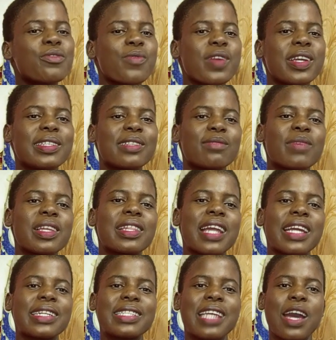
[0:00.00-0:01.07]
graced me
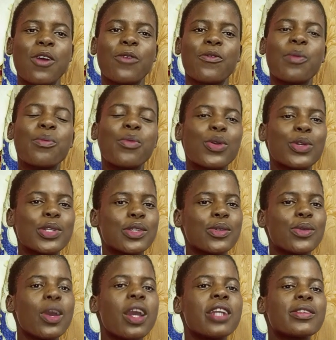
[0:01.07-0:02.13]
like that of a
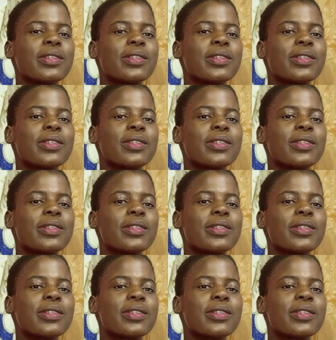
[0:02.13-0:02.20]
mortal